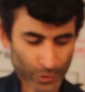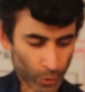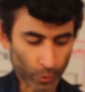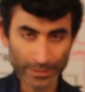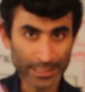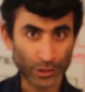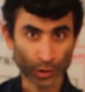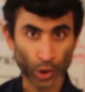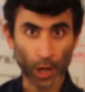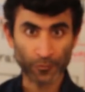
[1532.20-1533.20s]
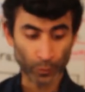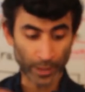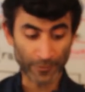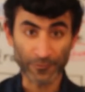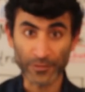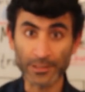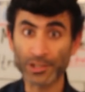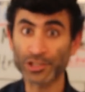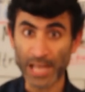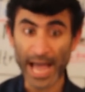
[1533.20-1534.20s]
So this software
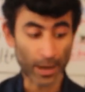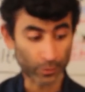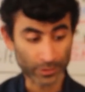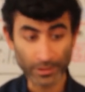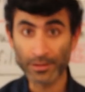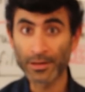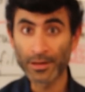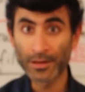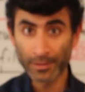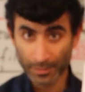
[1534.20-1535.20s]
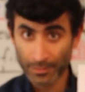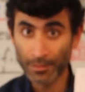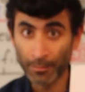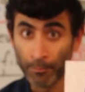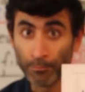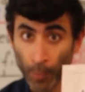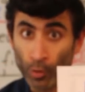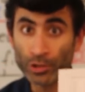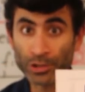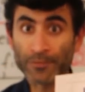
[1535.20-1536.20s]
filters out
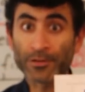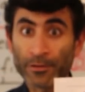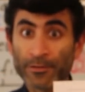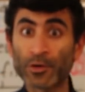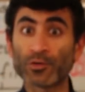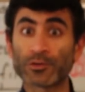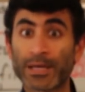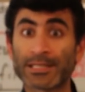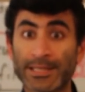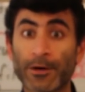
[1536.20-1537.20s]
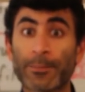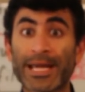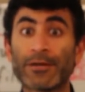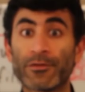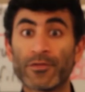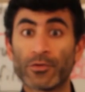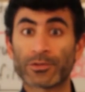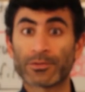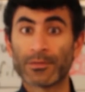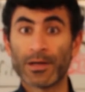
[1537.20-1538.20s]
most of their reviews because they're paid
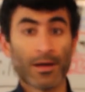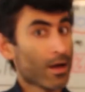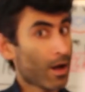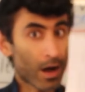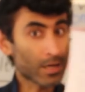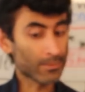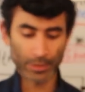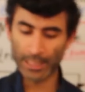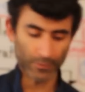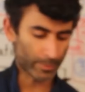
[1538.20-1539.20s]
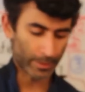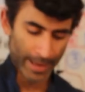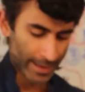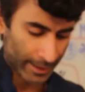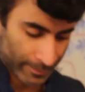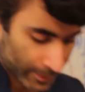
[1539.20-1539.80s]
reviews. Unbelievable, man.